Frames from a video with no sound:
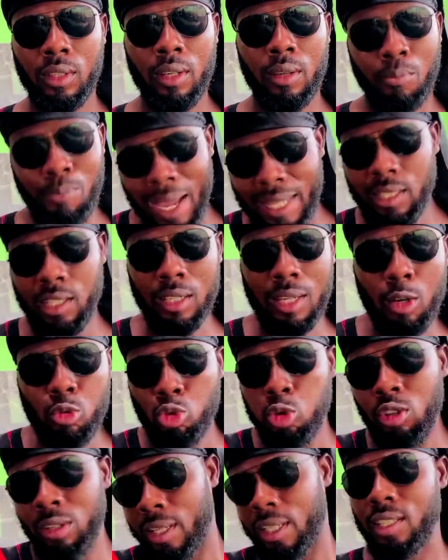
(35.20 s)
But the
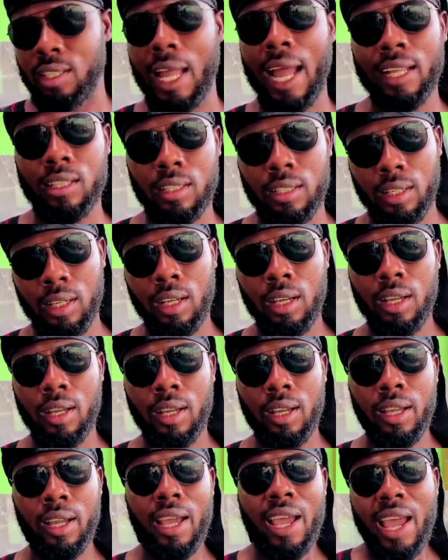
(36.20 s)
truth is that
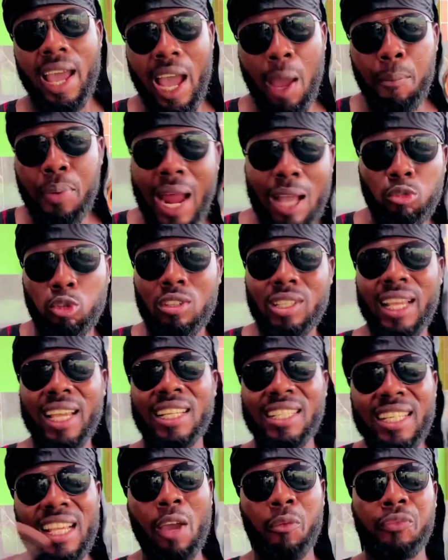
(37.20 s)
a brasso
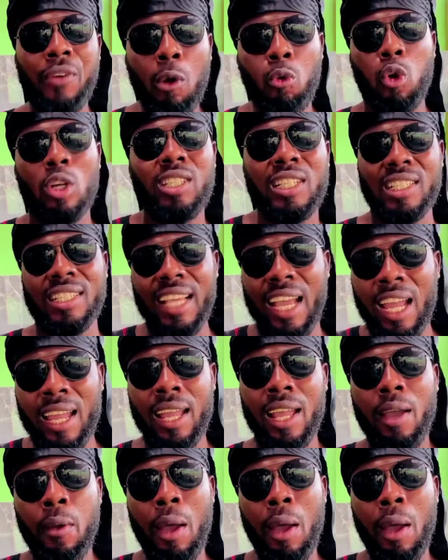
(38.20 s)
says here for coaches here.